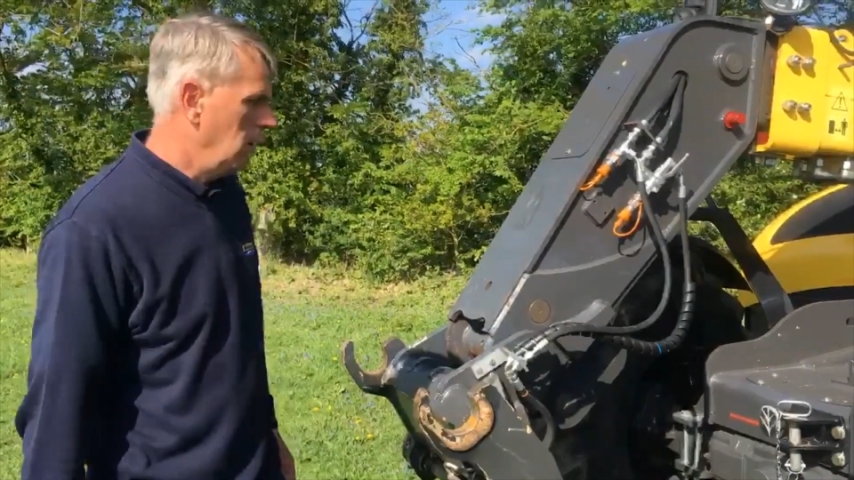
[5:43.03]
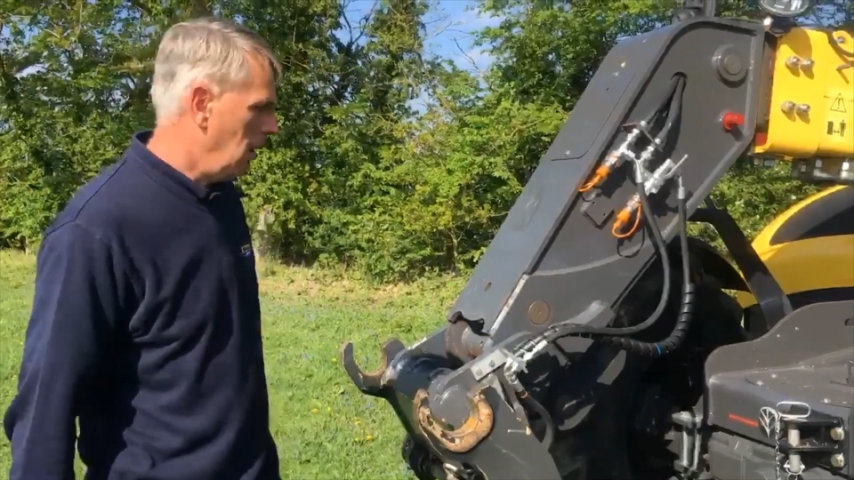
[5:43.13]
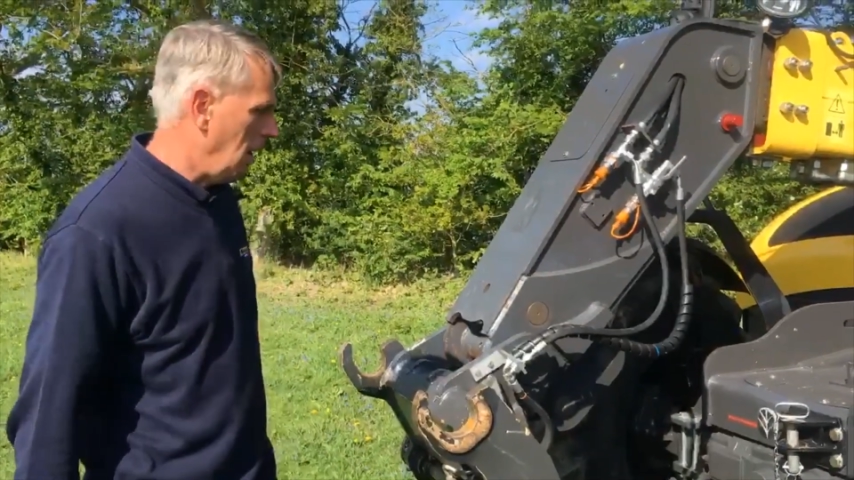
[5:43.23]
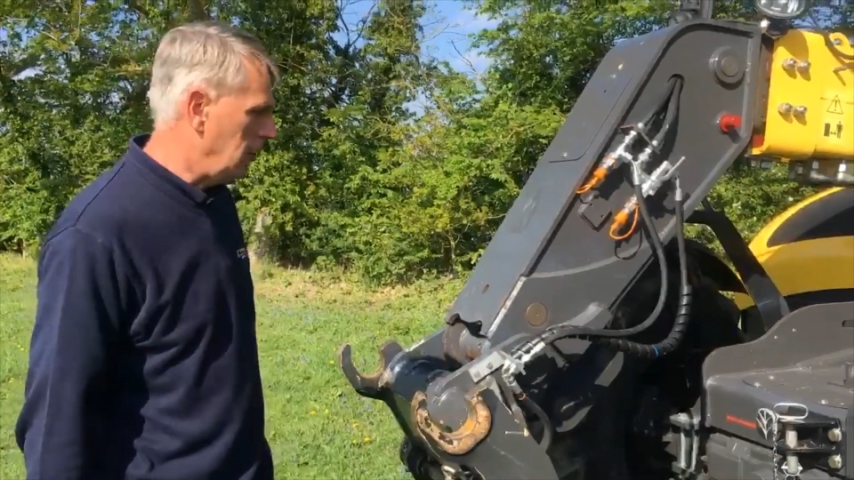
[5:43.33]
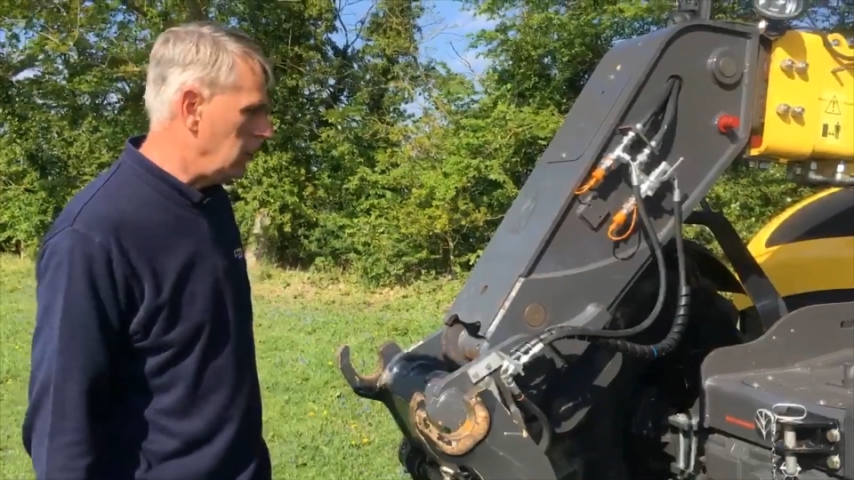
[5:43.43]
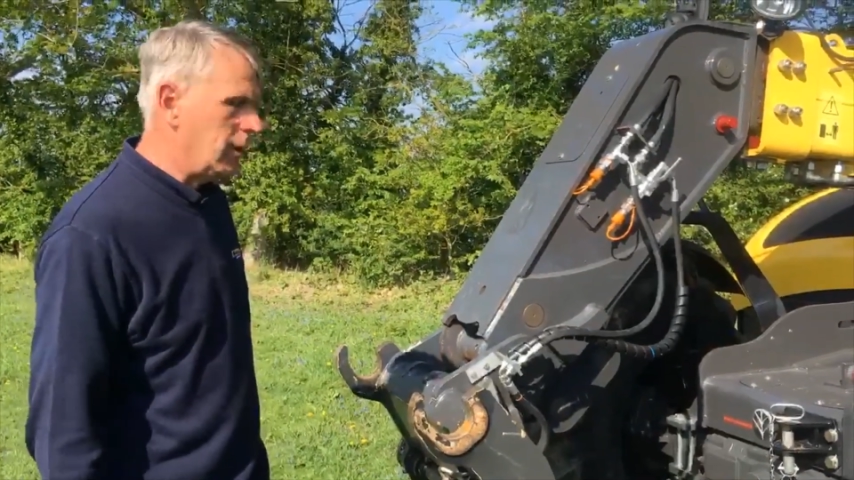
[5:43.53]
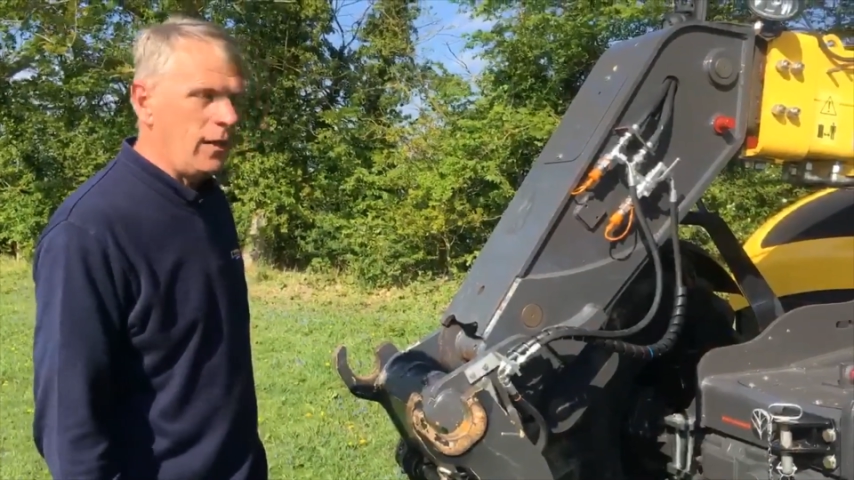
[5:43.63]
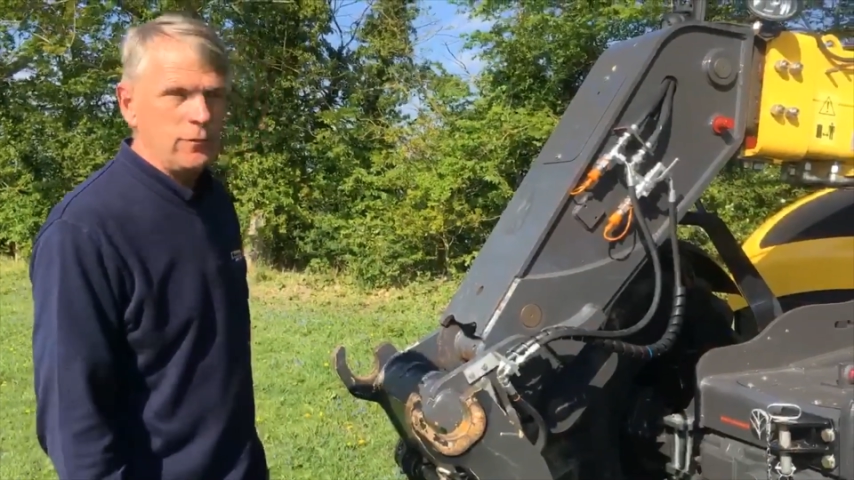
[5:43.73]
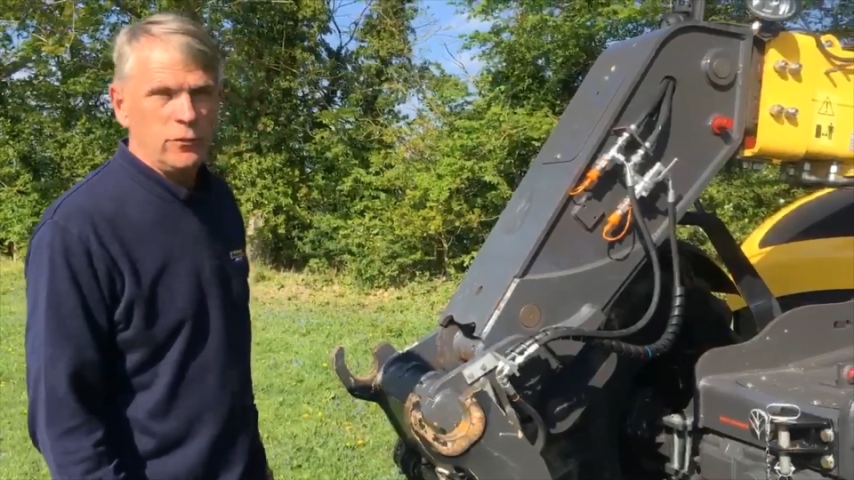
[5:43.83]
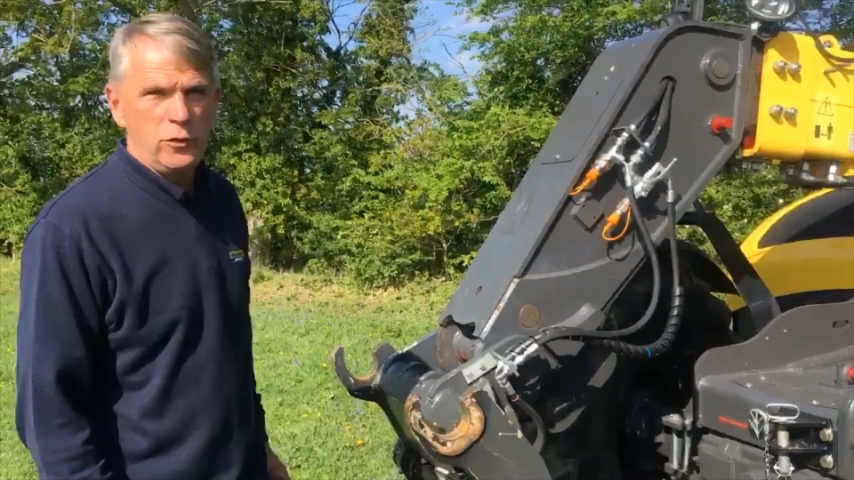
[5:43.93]
and you can
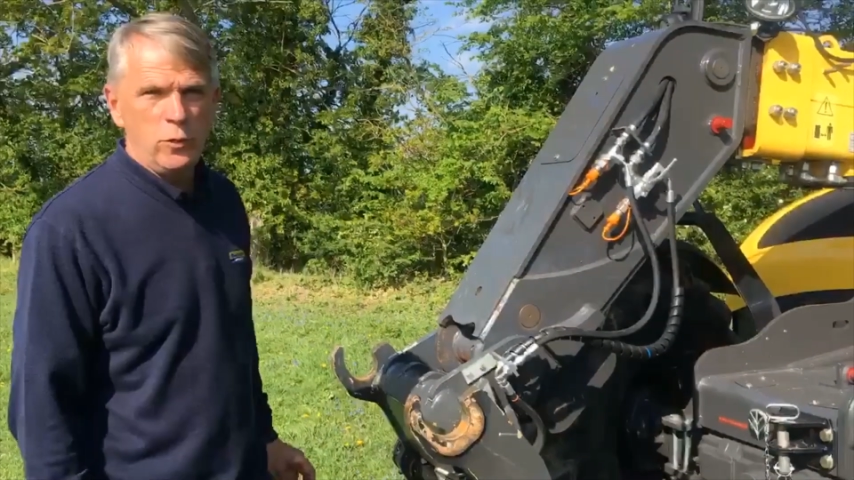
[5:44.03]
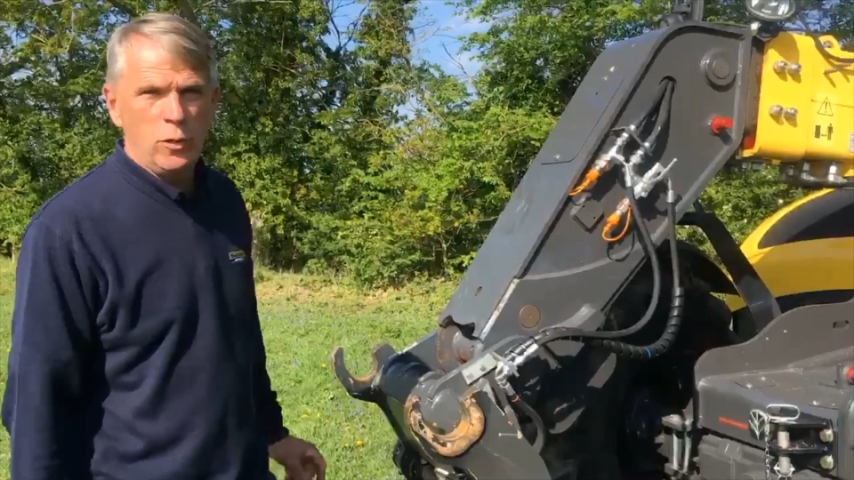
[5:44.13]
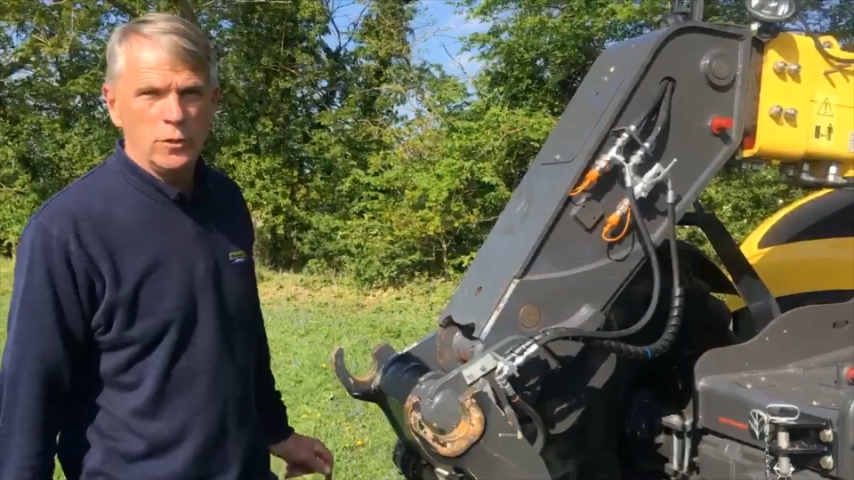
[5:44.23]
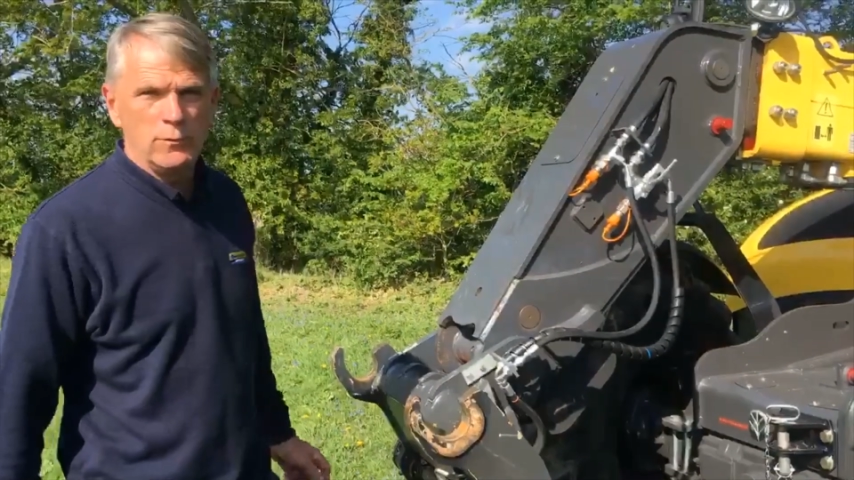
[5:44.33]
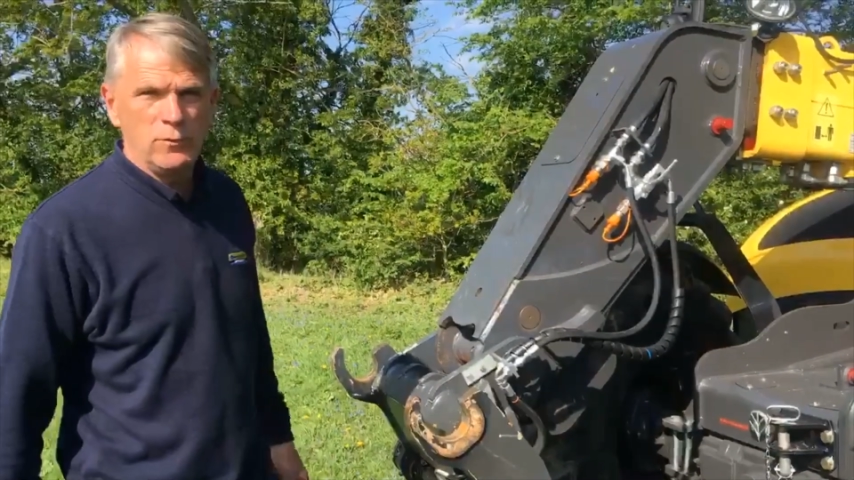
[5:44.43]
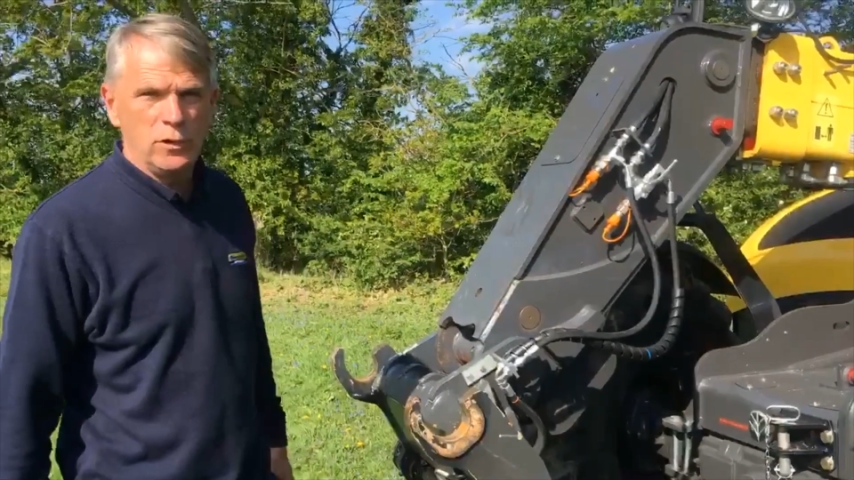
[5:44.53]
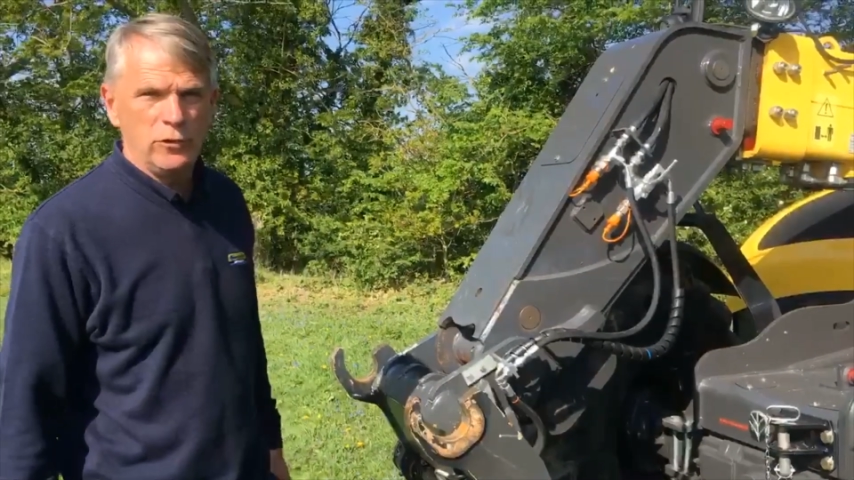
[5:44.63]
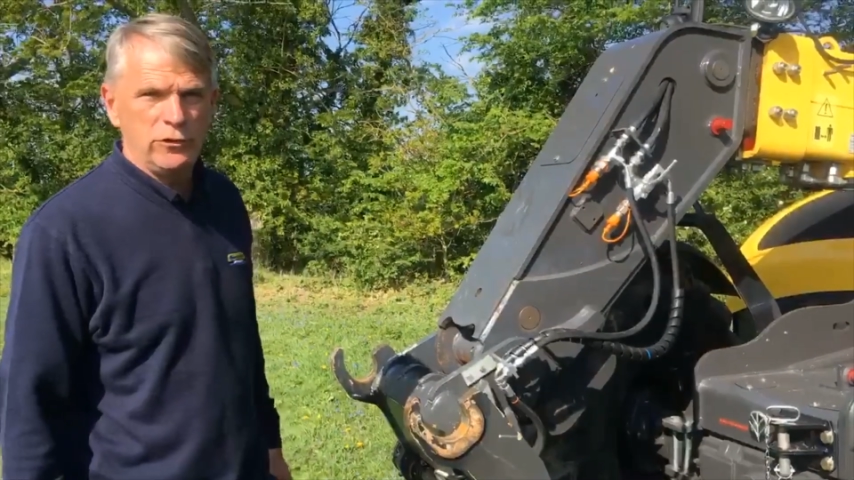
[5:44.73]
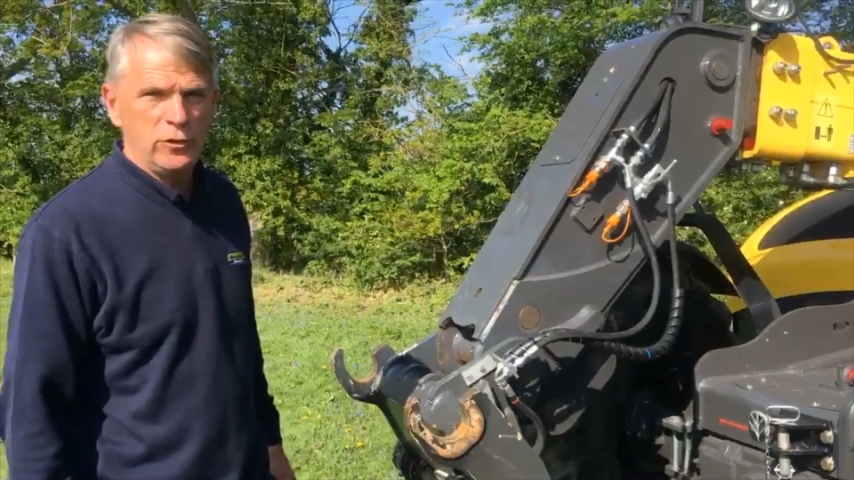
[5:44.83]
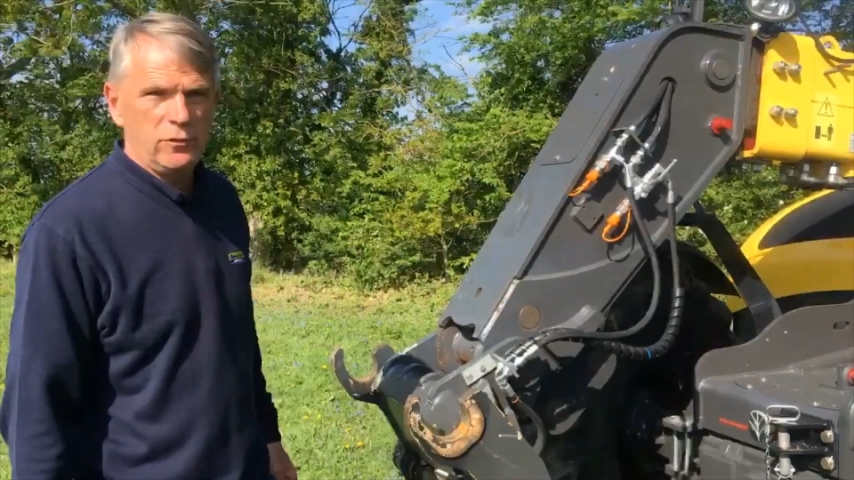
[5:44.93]
have the New Holland
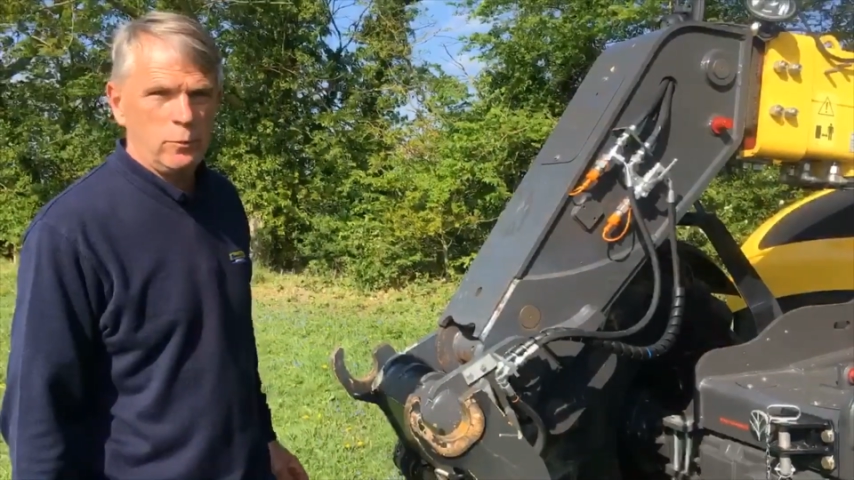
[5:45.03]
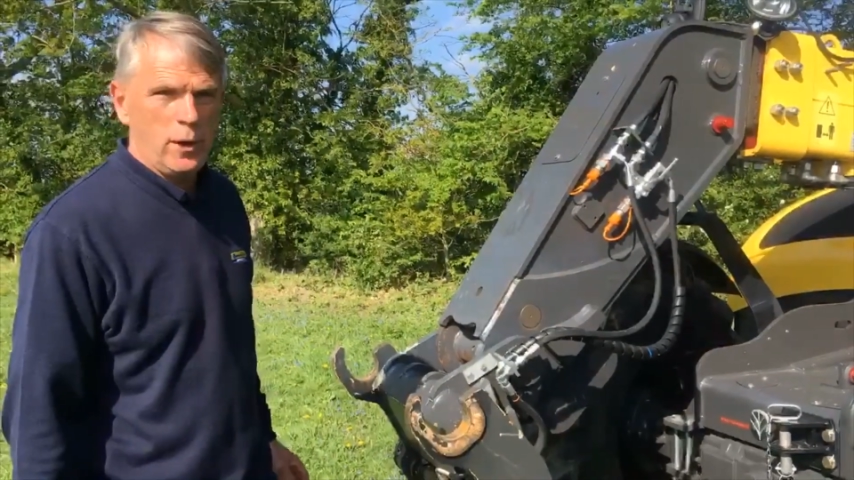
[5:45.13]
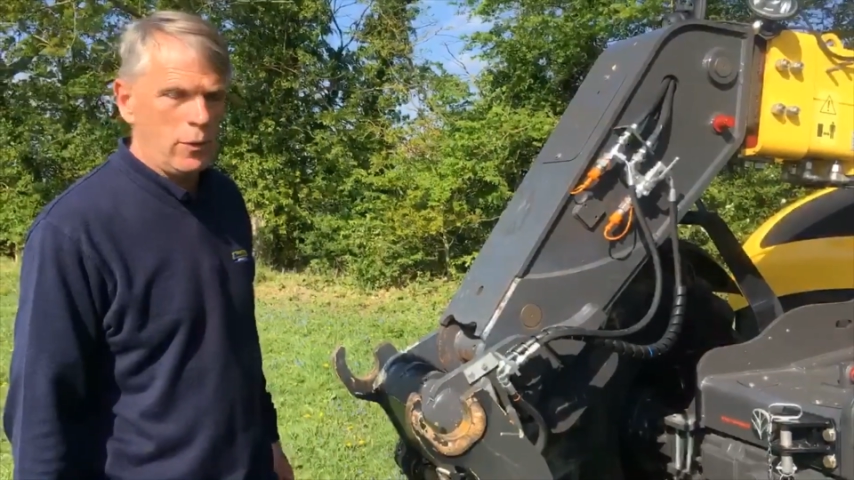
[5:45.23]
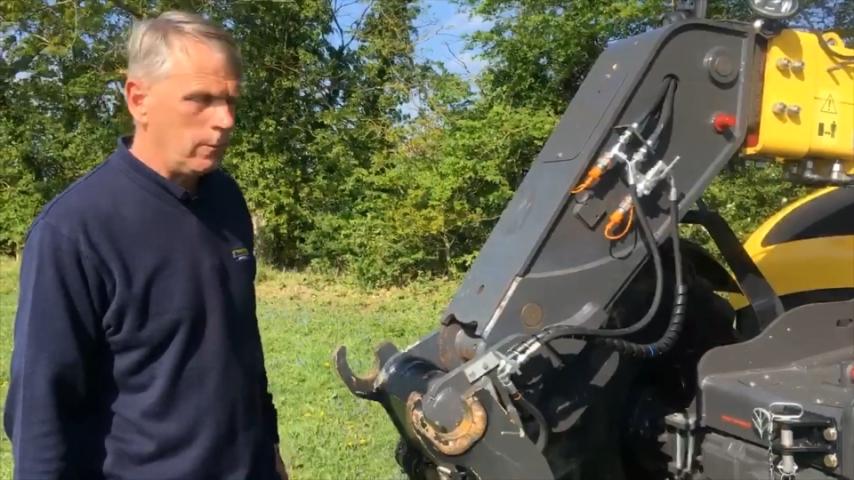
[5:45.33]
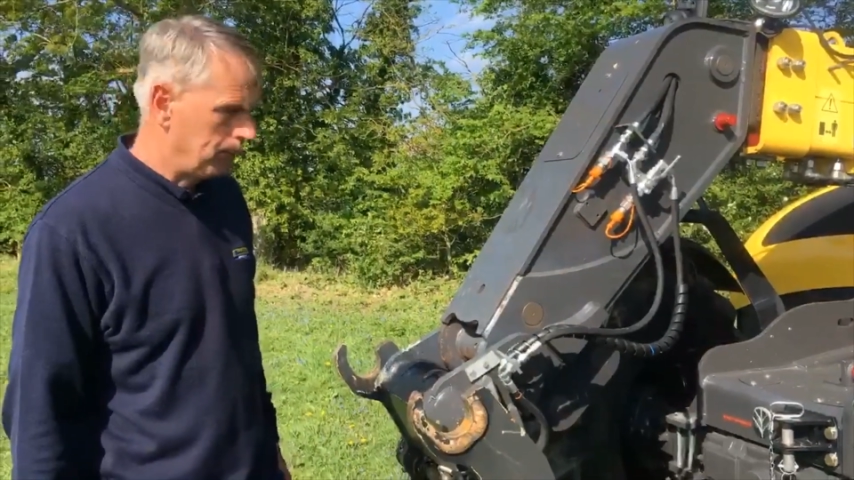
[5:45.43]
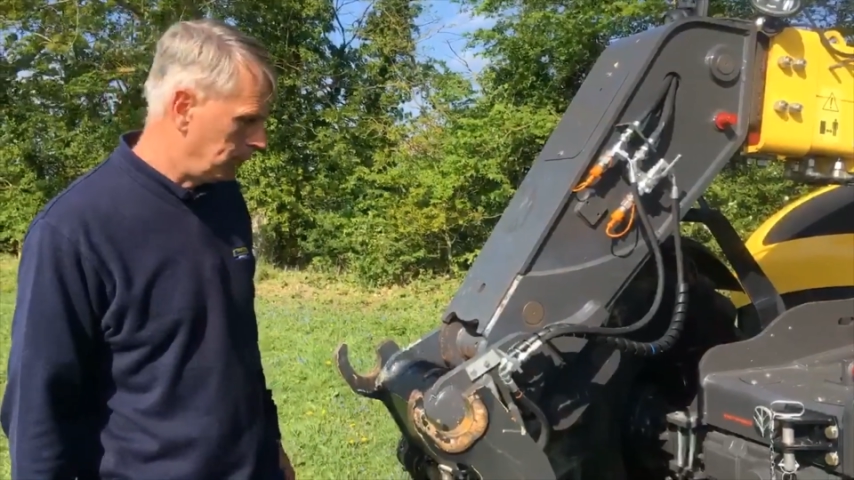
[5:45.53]
version as well.